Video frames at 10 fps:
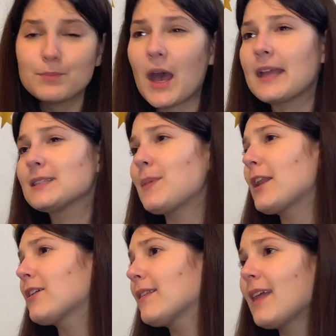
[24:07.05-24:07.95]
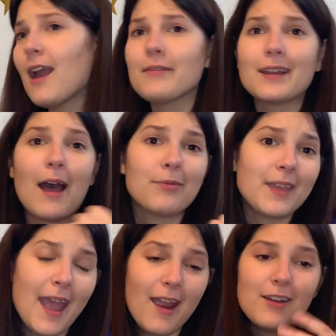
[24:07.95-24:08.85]
But it's better in there than out
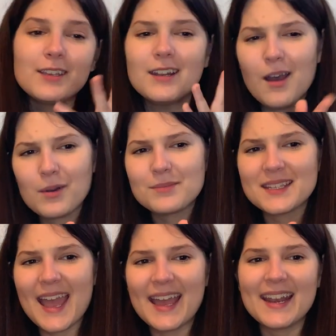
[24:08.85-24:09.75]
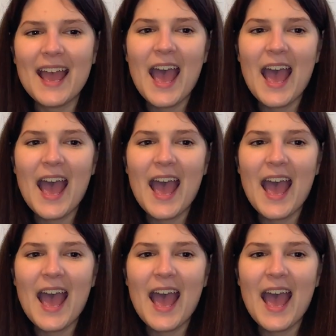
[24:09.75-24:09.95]
there. You know what I'm saying?